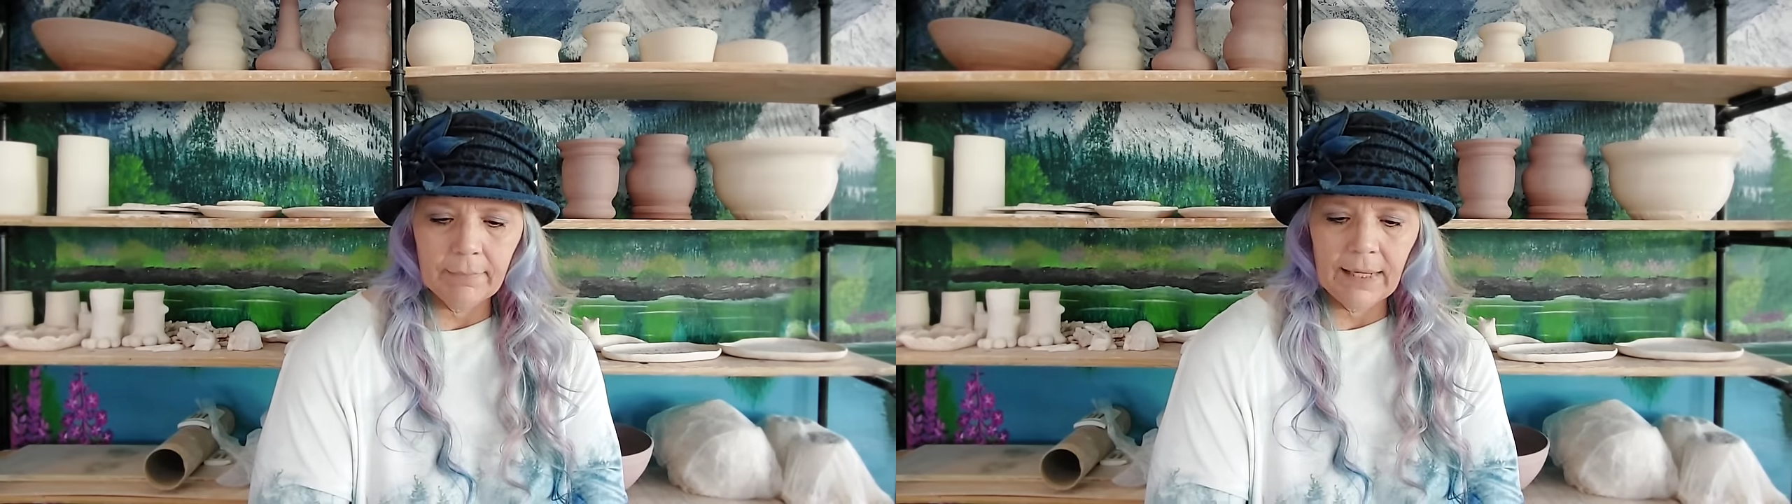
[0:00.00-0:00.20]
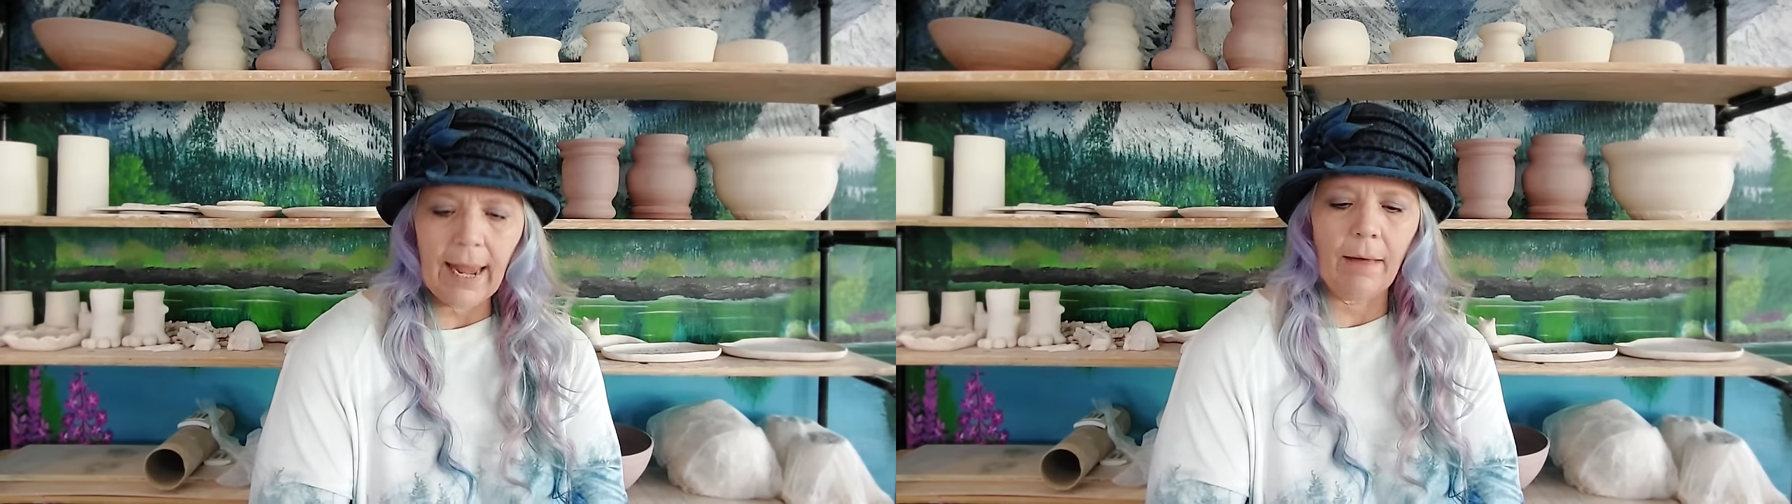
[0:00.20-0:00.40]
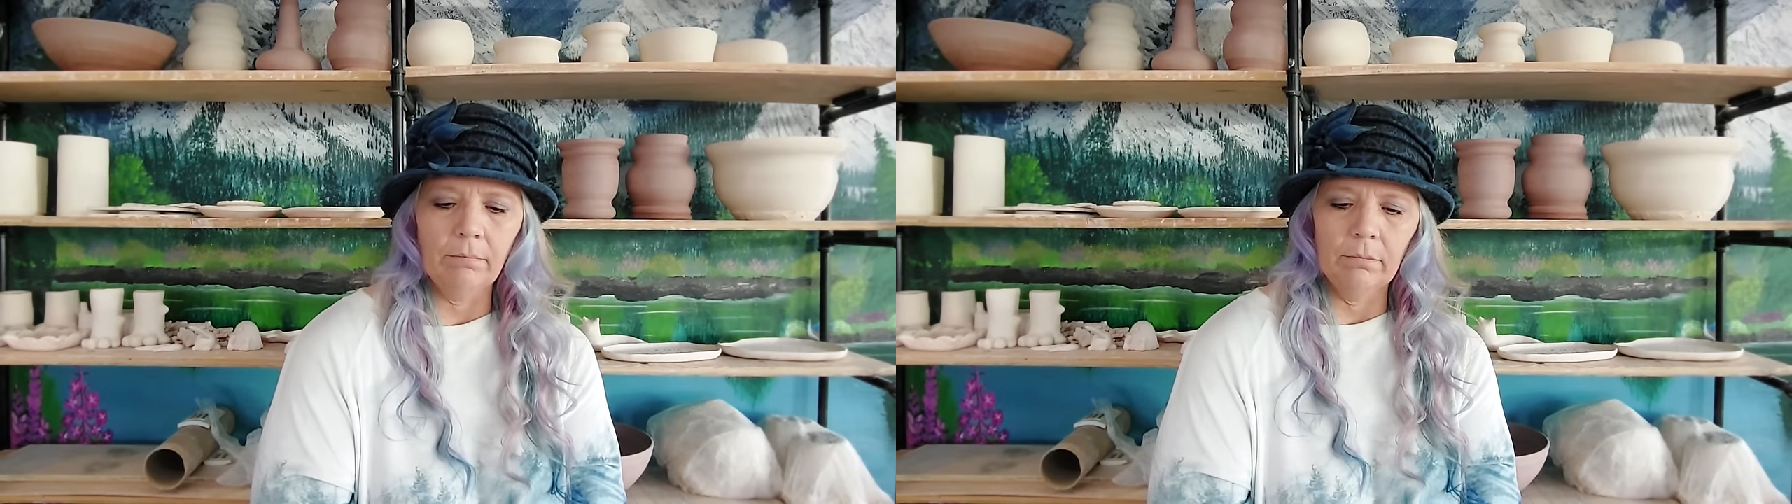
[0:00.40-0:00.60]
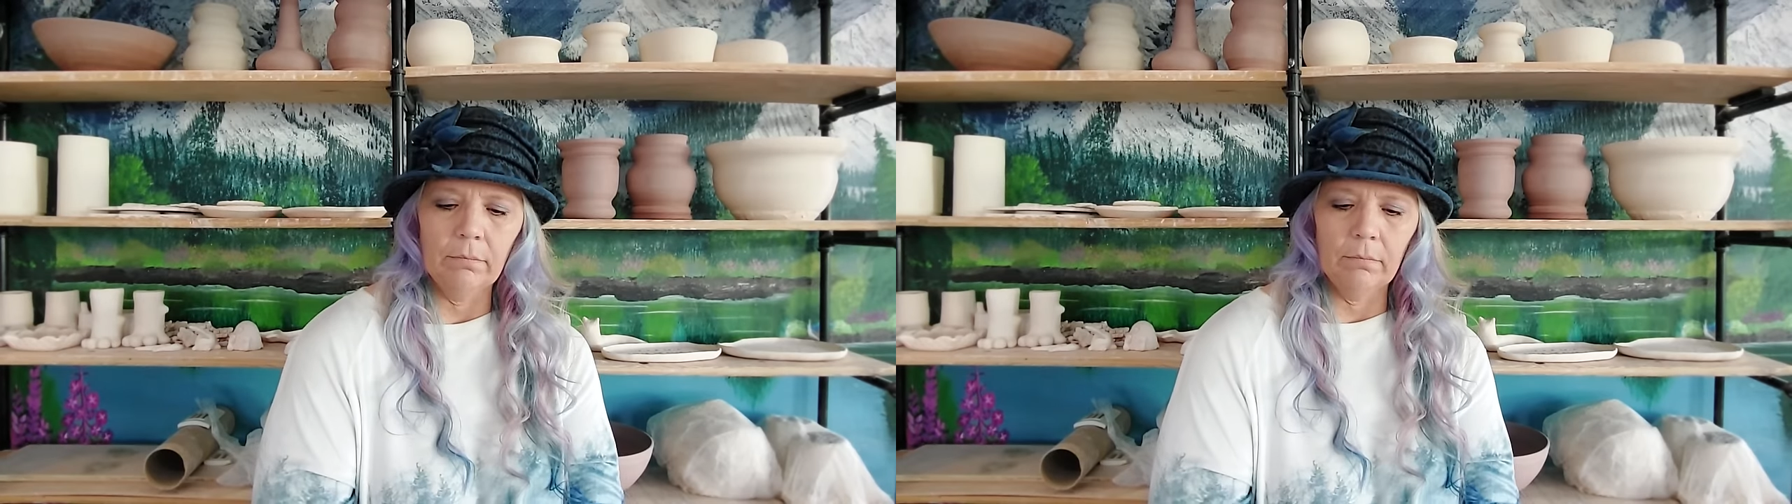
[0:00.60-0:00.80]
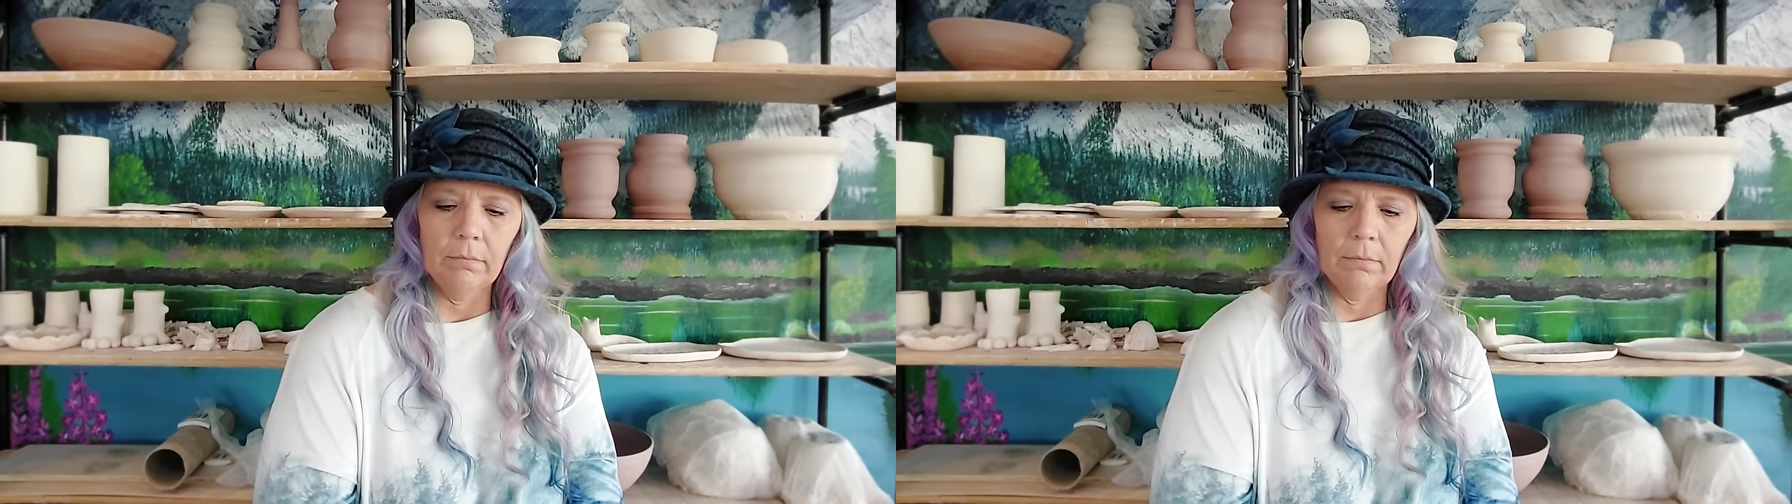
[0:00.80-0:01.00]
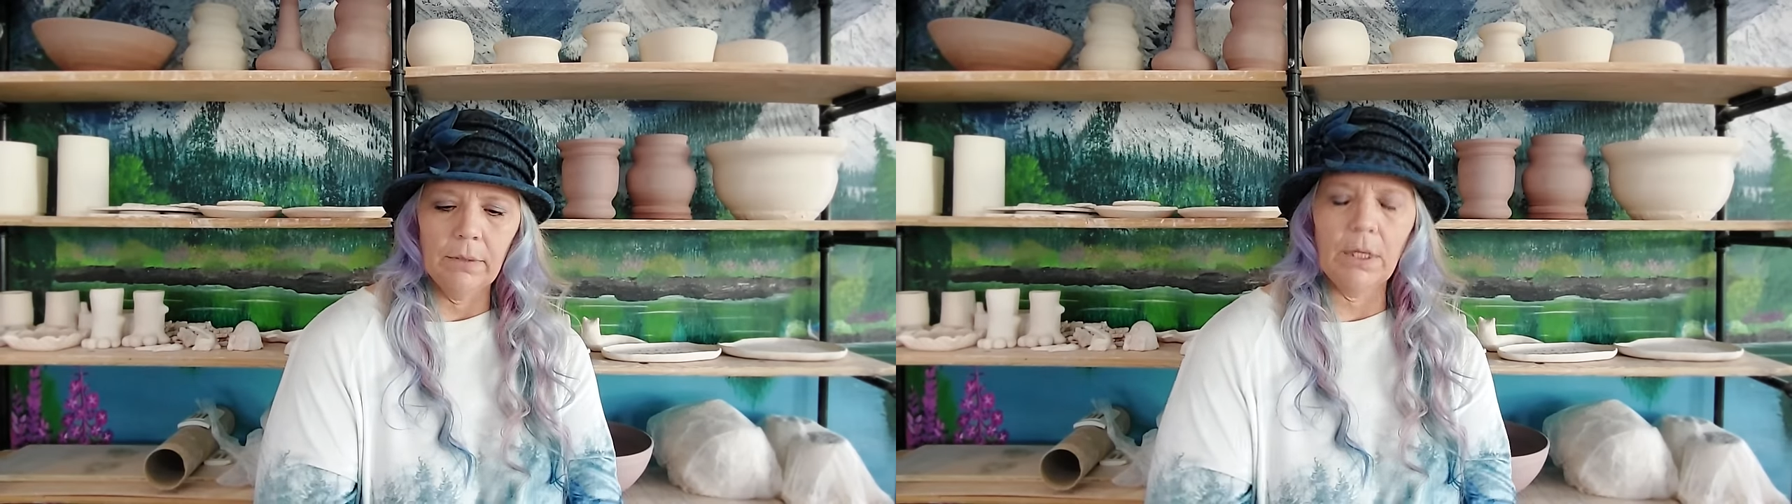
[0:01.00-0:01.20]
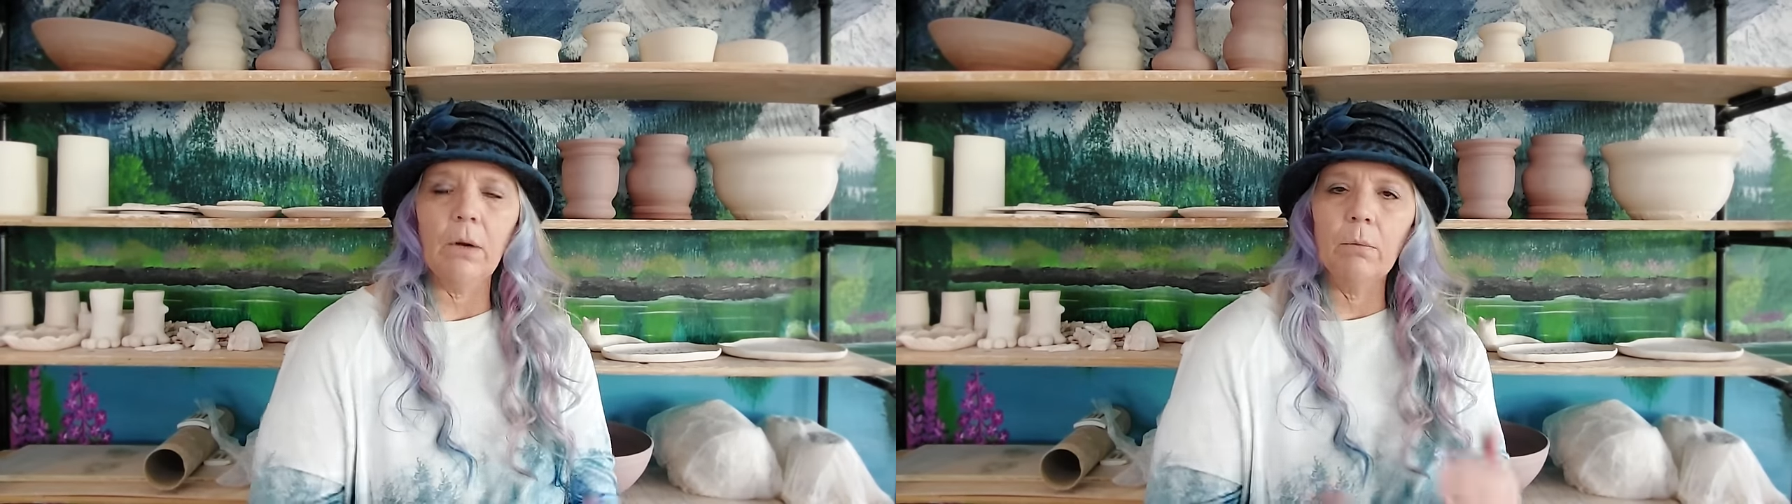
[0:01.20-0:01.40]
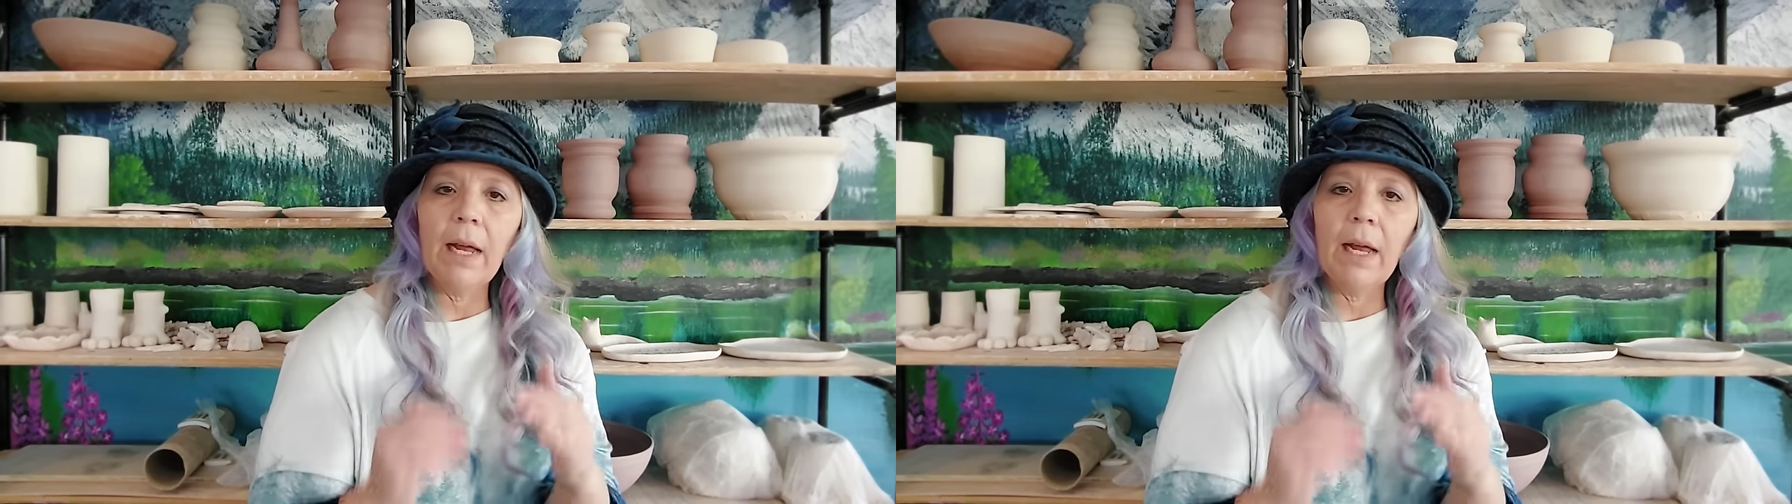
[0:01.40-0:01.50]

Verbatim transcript: yeah, so,